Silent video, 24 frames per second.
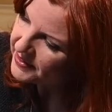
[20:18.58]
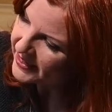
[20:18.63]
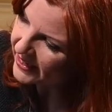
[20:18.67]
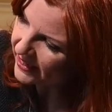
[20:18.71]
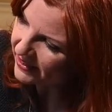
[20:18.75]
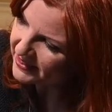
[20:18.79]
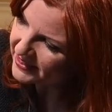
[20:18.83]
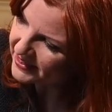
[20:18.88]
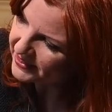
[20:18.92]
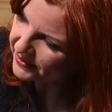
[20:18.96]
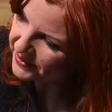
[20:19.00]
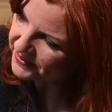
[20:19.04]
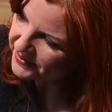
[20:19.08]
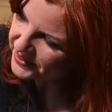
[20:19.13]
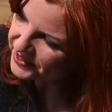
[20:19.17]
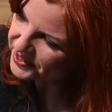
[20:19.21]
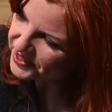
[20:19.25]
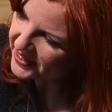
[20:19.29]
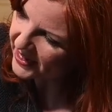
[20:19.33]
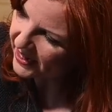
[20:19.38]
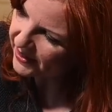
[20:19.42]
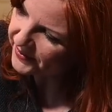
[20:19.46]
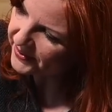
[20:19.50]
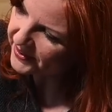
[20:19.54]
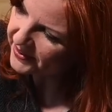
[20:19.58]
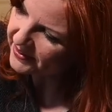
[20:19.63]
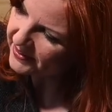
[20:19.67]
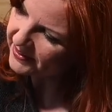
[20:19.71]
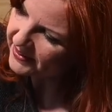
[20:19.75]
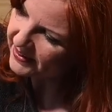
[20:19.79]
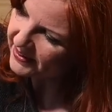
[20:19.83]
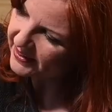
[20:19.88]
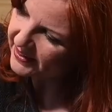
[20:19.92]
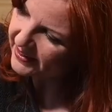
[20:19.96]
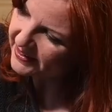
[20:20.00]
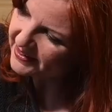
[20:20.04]
Yes, so I finished that one.
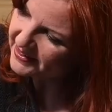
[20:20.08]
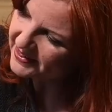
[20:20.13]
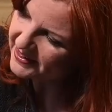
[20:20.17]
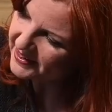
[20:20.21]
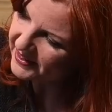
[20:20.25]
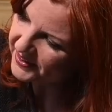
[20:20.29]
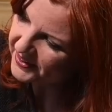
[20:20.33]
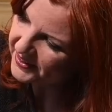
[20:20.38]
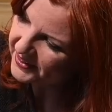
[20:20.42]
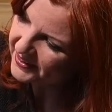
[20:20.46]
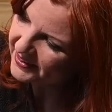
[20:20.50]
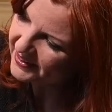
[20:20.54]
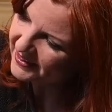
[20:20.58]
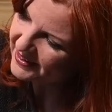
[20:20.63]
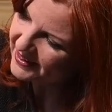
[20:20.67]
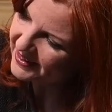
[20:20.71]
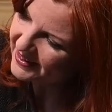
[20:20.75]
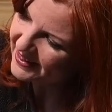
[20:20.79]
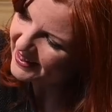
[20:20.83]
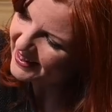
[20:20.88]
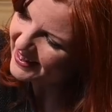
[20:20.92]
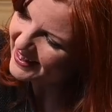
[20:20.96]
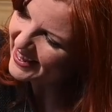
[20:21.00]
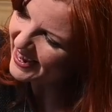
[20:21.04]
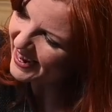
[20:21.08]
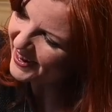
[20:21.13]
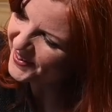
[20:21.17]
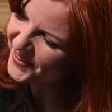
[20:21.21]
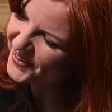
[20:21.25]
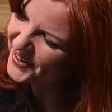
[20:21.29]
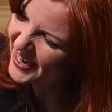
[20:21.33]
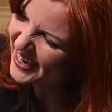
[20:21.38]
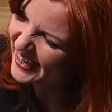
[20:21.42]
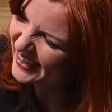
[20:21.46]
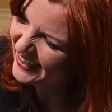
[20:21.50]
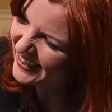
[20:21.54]
And I started that
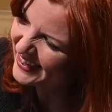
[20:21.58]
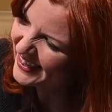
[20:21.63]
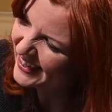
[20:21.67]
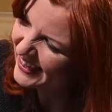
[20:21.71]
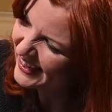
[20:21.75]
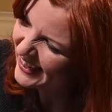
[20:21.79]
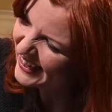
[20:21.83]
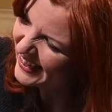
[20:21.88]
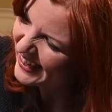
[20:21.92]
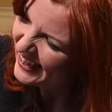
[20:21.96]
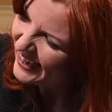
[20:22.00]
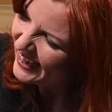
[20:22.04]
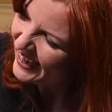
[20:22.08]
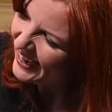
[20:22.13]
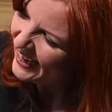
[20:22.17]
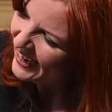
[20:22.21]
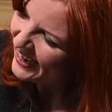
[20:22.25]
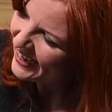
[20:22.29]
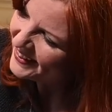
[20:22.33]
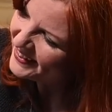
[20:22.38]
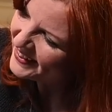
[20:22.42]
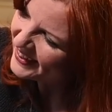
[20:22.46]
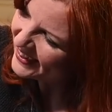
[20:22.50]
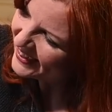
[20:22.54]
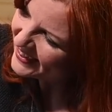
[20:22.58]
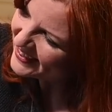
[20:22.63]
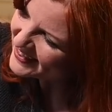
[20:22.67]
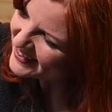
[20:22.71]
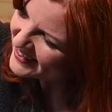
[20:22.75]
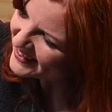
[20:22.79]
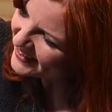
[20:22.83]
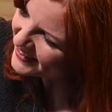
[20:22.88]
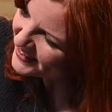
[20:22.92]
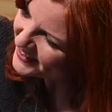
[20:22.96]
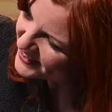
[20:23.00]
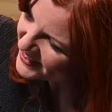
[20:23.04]
one. And then I'd
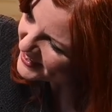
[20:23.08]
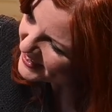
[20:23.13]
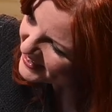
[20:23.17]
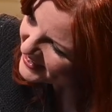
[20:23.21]
stitched the